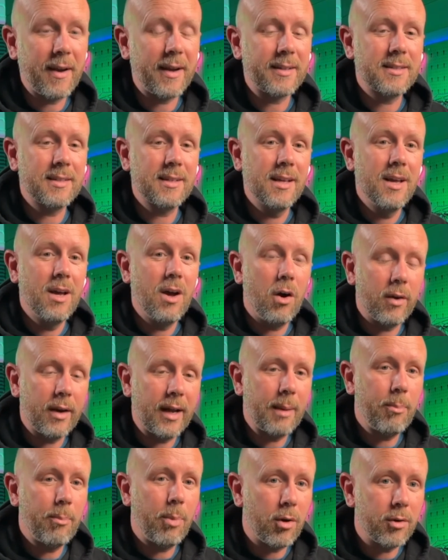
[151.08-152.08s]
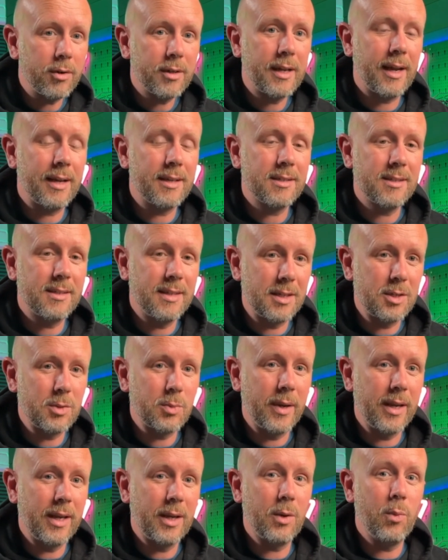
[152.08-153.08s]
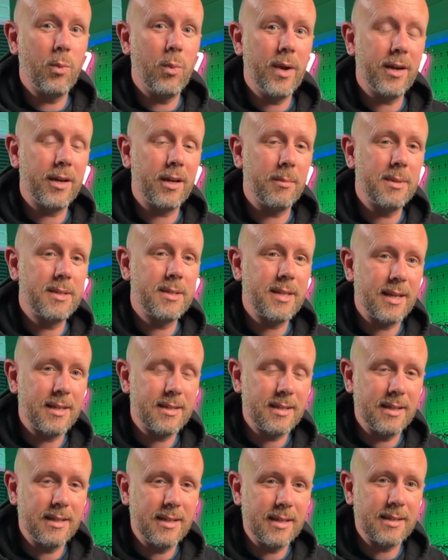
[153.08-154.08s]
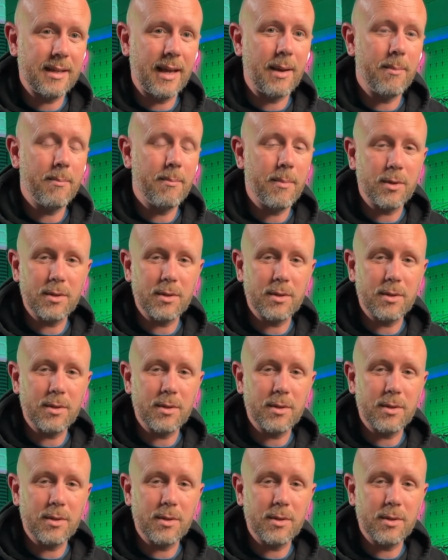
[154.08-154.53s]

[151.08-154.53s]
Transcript: In fact, on our podcast this week, we're going to be testing this out.